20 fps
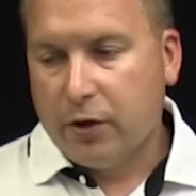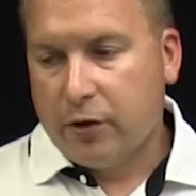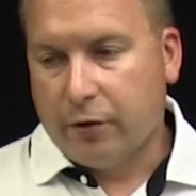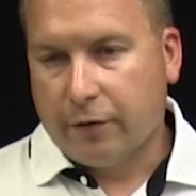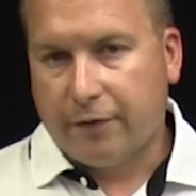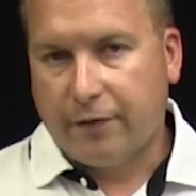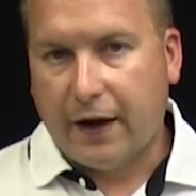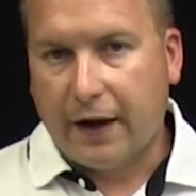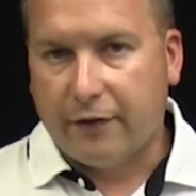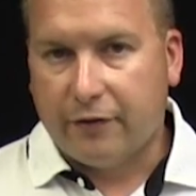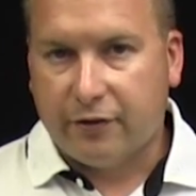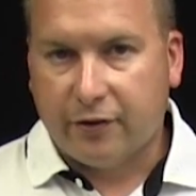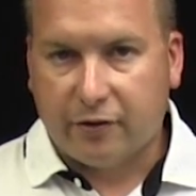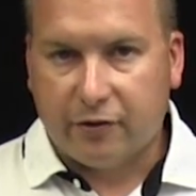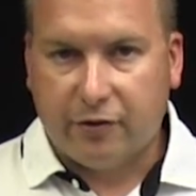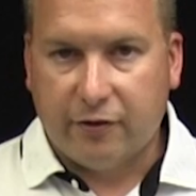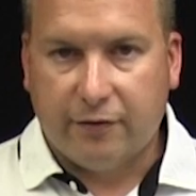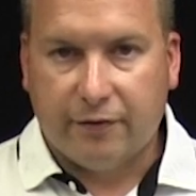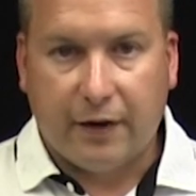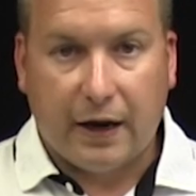Your
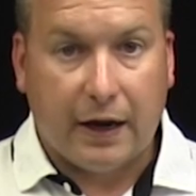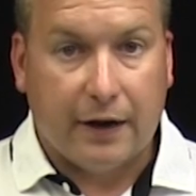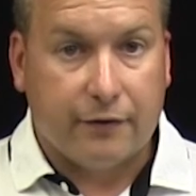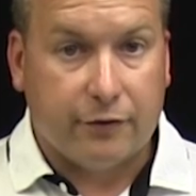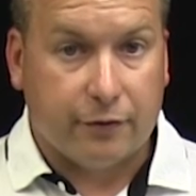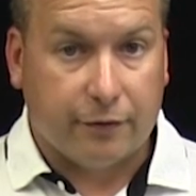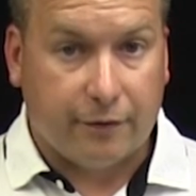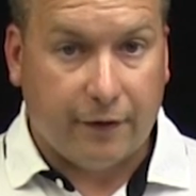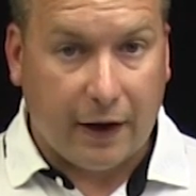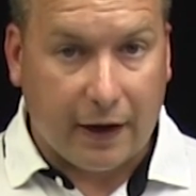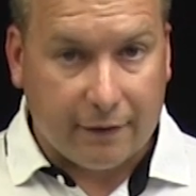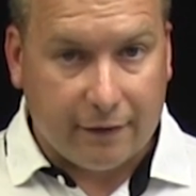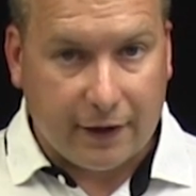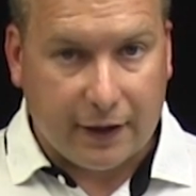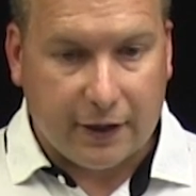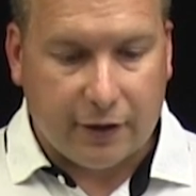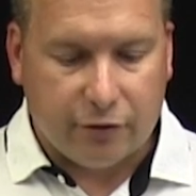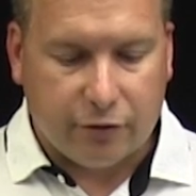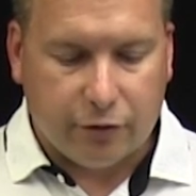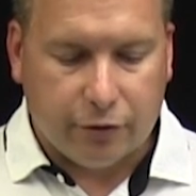565s, your
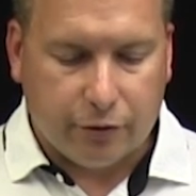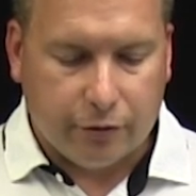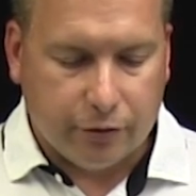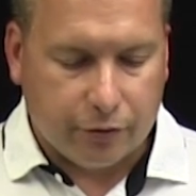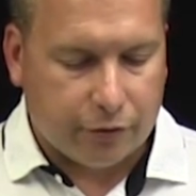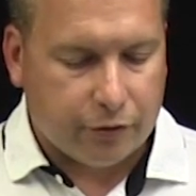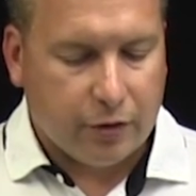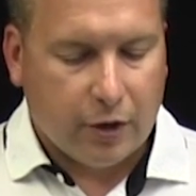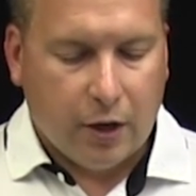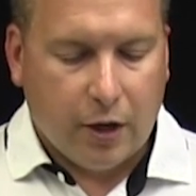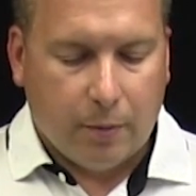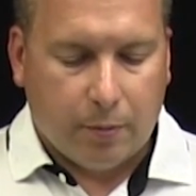582s,